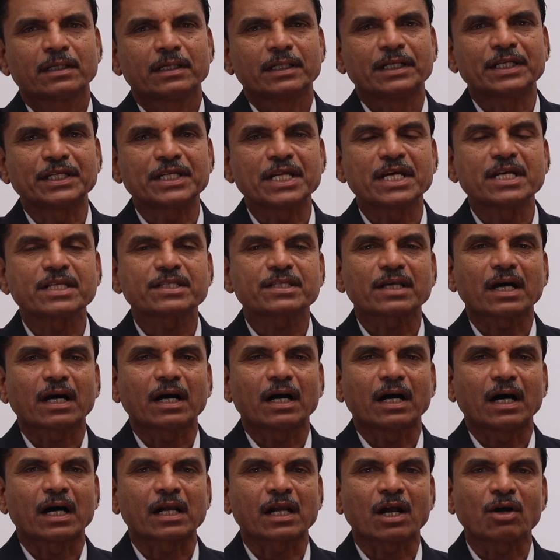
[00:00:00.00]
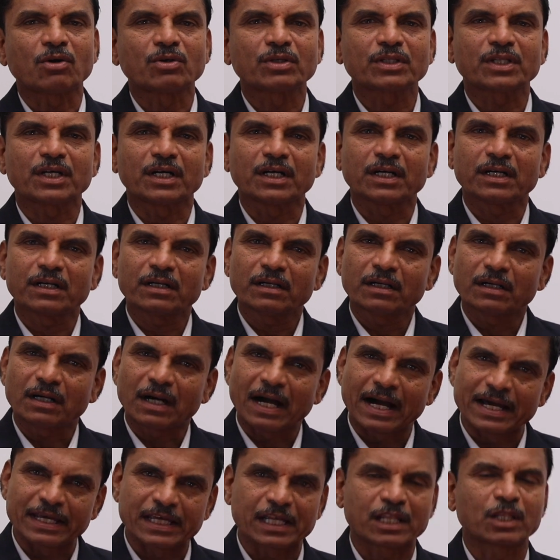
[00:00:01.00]
It is around the
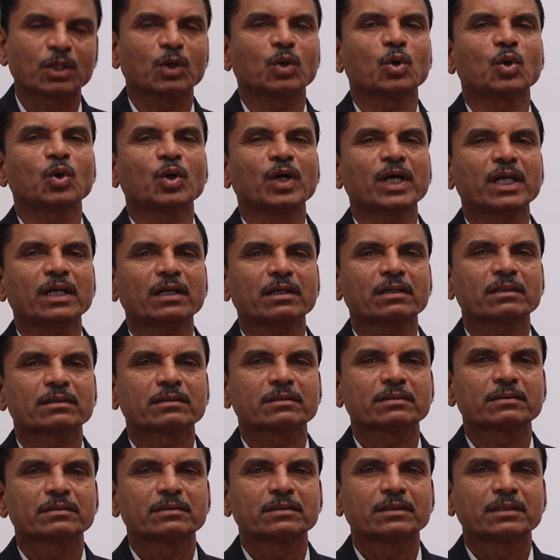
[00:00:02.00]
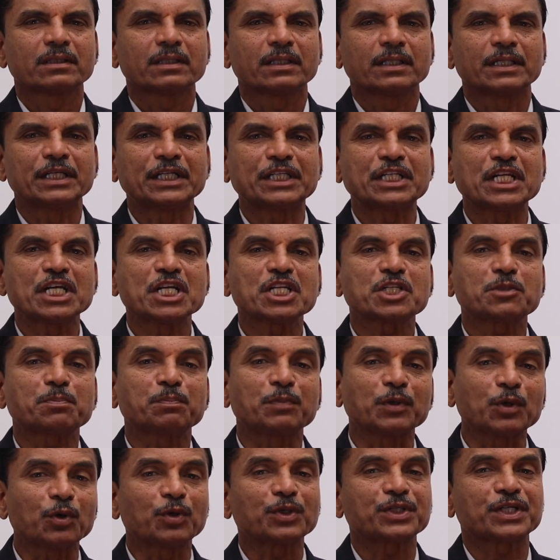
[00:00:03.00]
iron core. It is
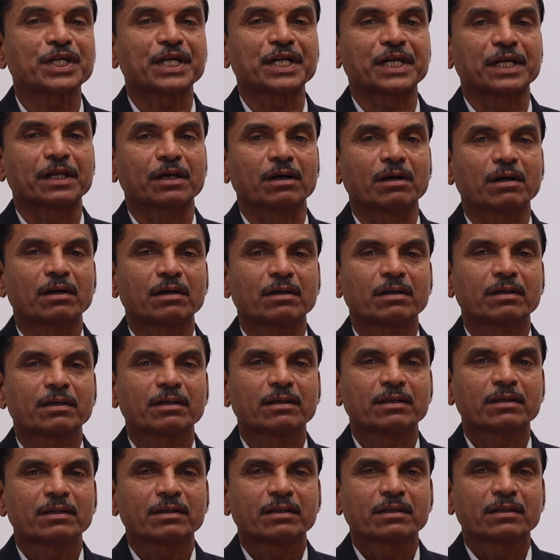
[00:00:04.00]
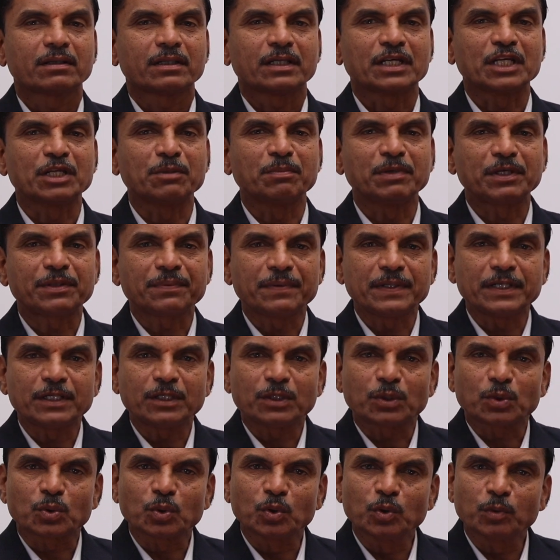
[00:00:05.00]
pivoted in
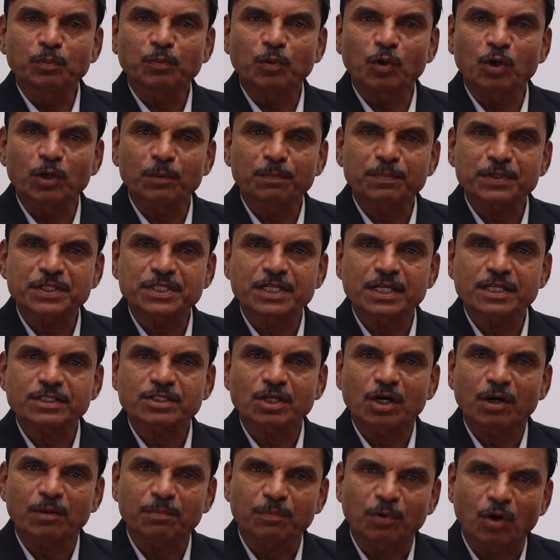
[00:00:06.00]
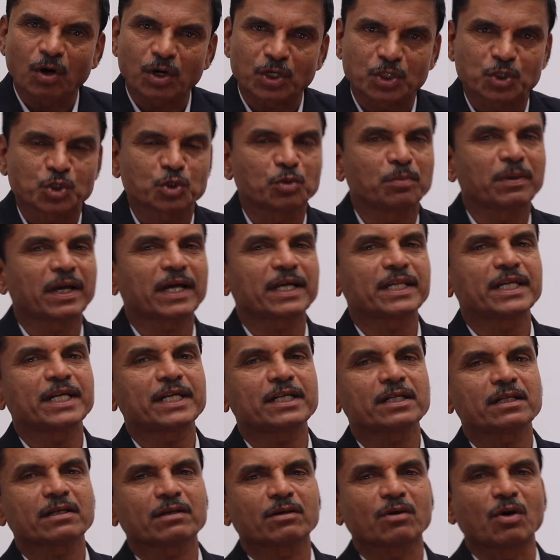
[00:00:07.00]
between two pole pieces of horseshoe
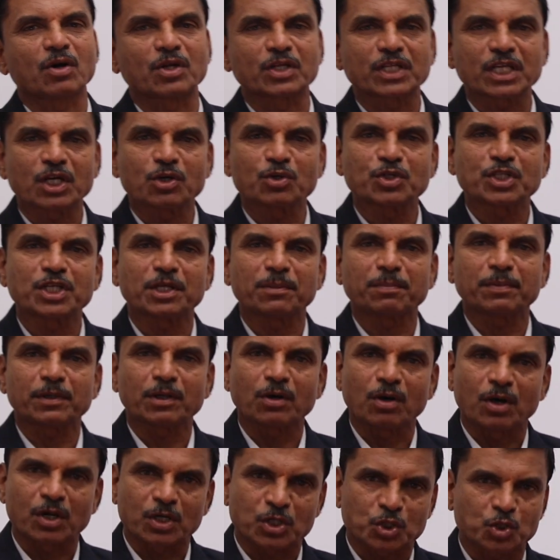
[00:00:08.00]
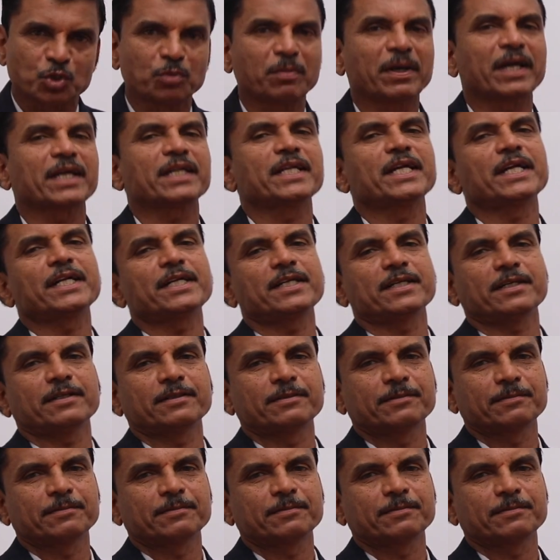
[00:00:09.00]
magnet, concave shaped horseshoe magnet.